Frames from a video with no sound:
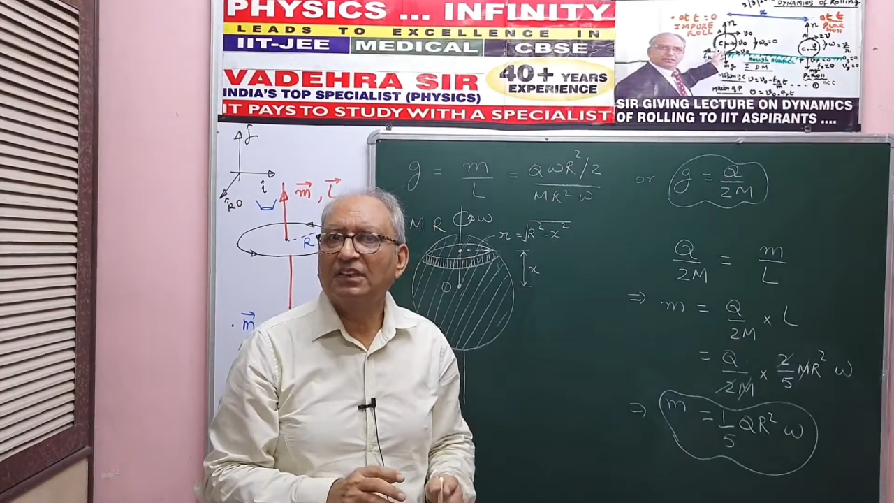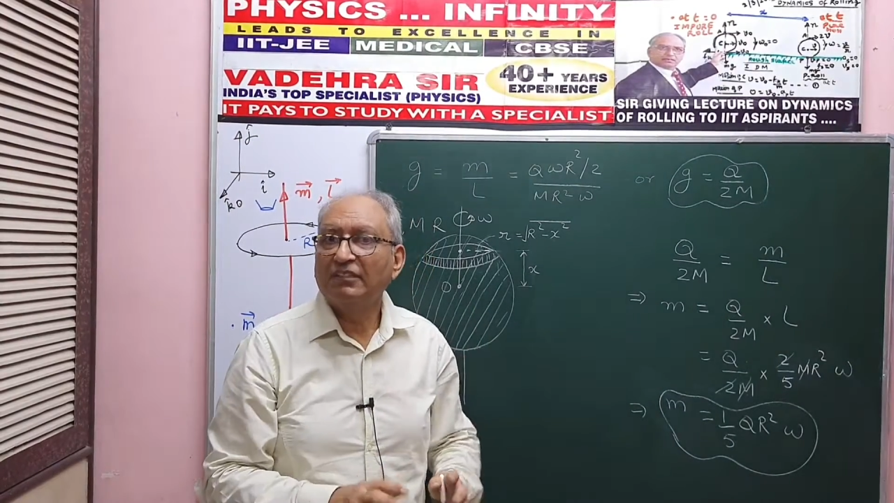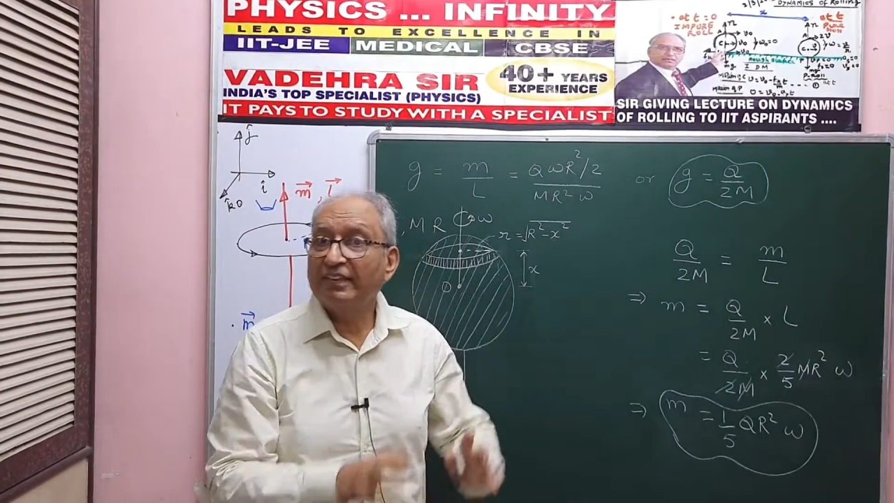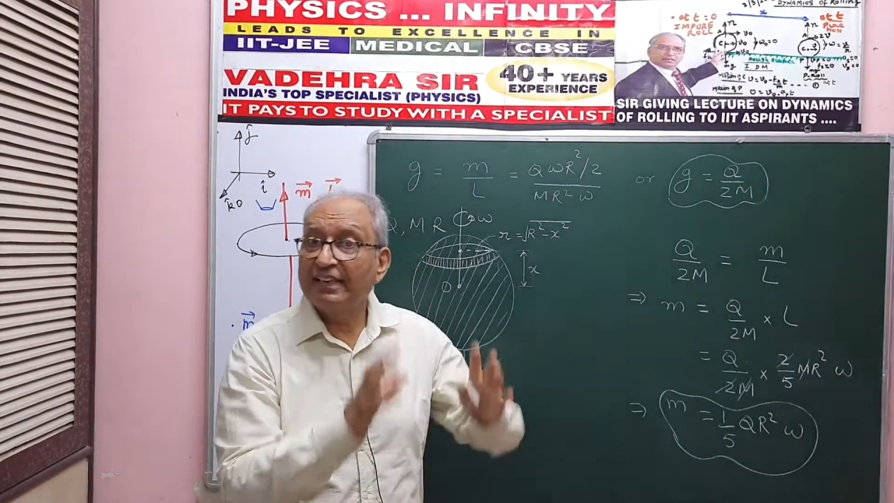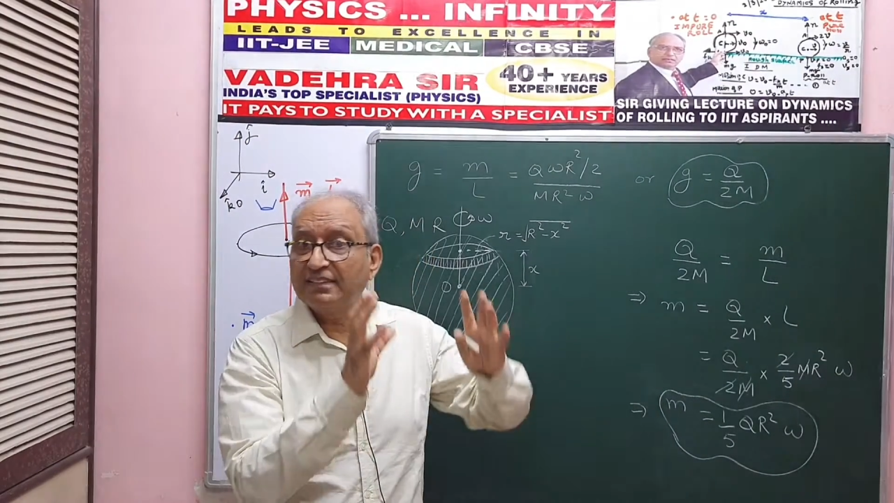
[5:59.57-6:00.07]

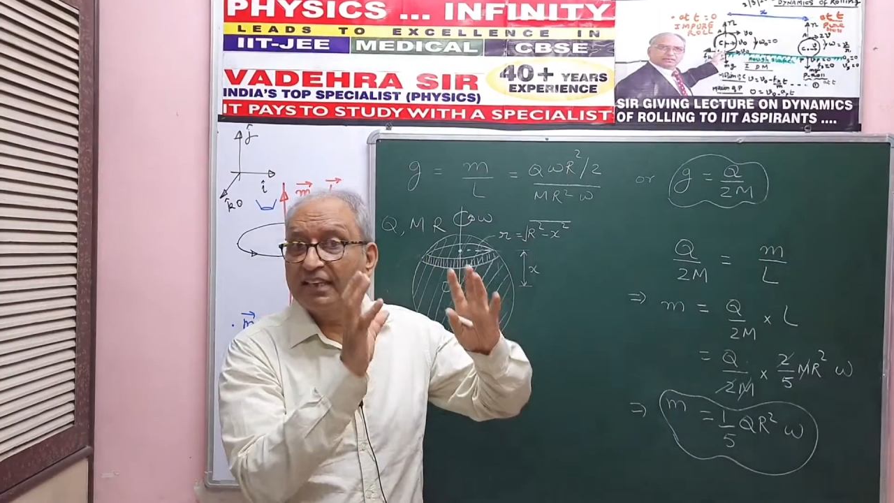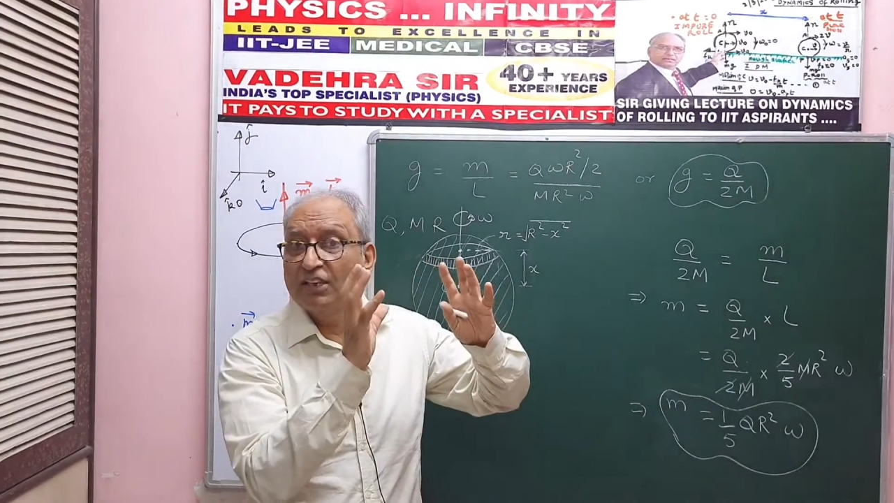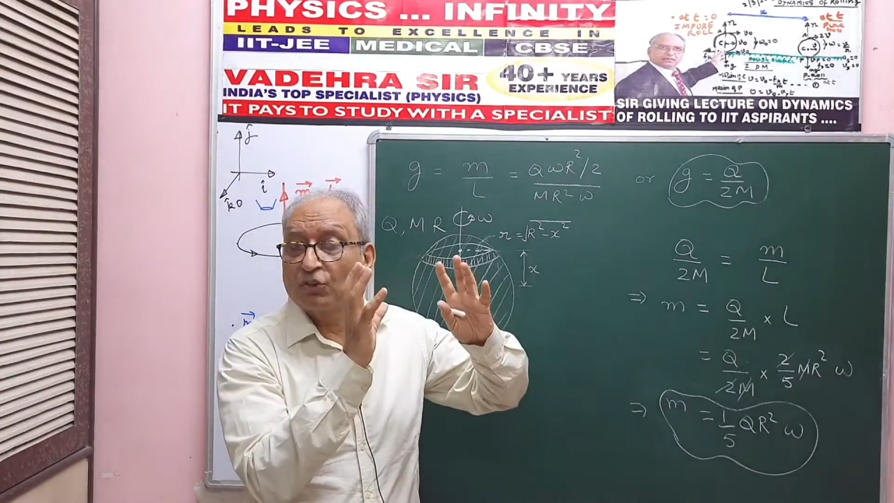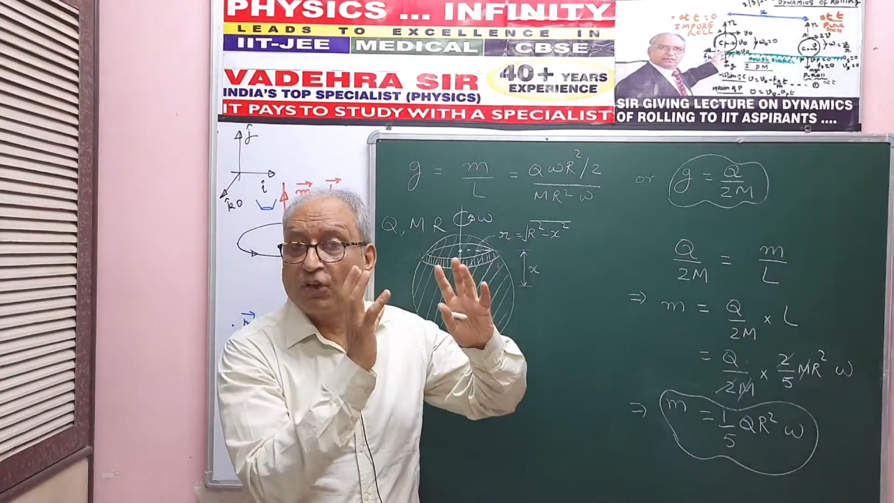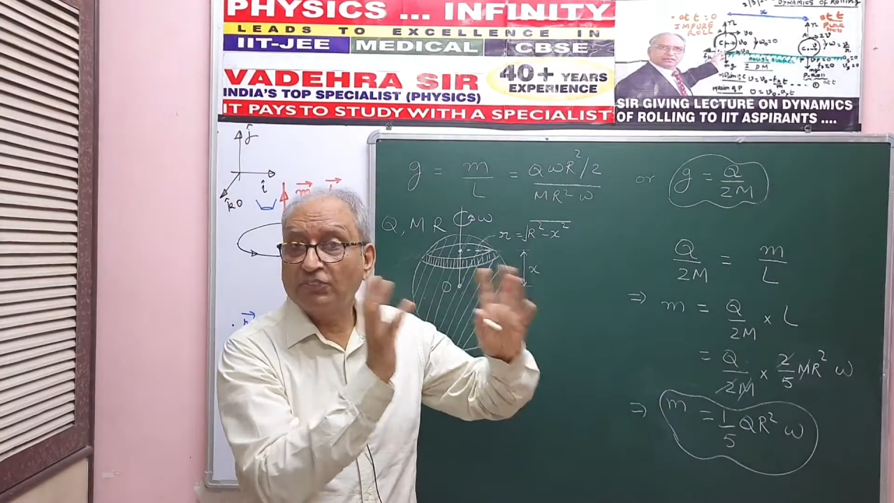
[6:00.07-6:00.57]
which has a
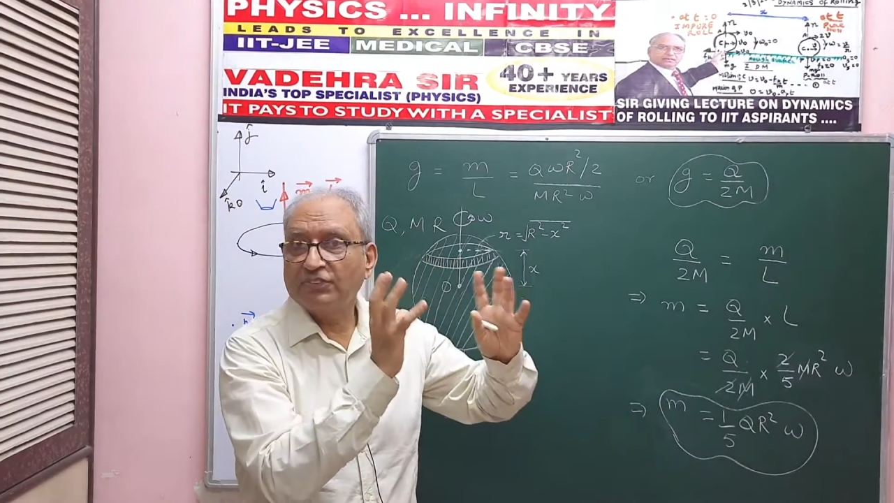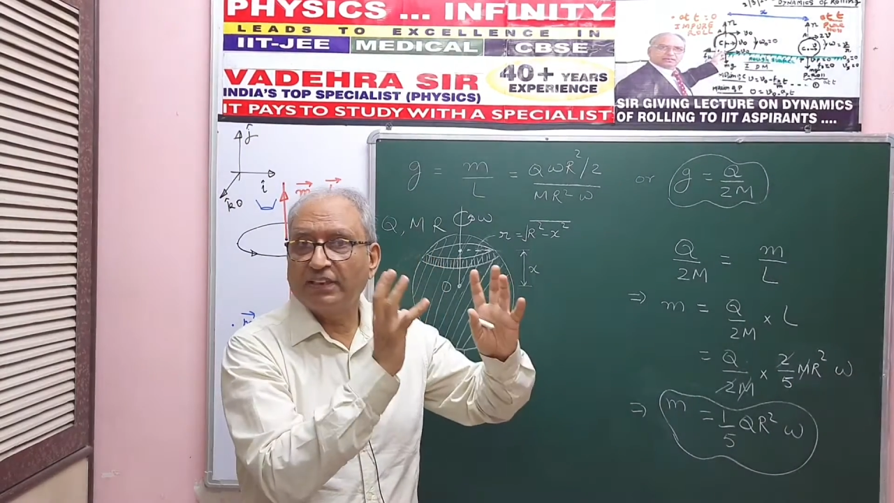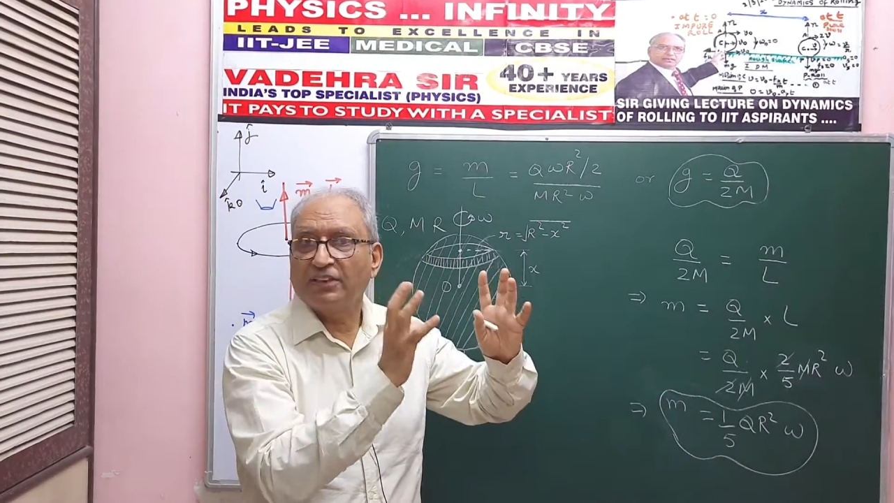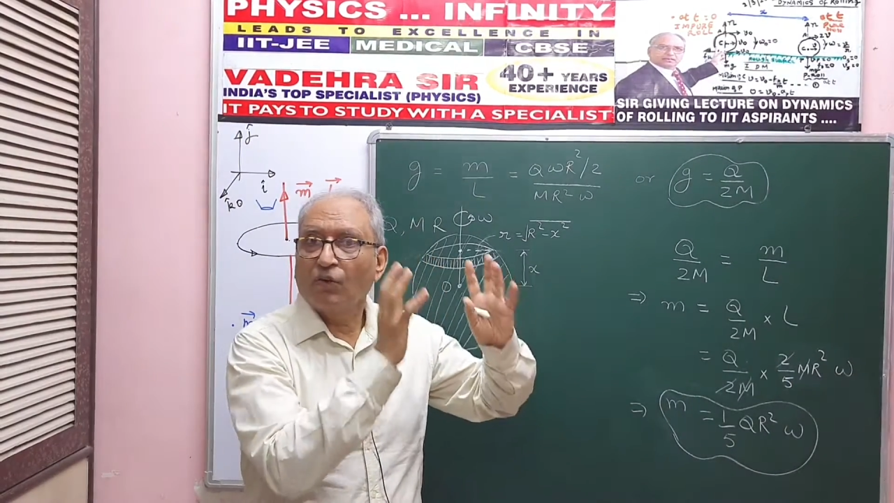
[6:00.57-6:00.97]
constant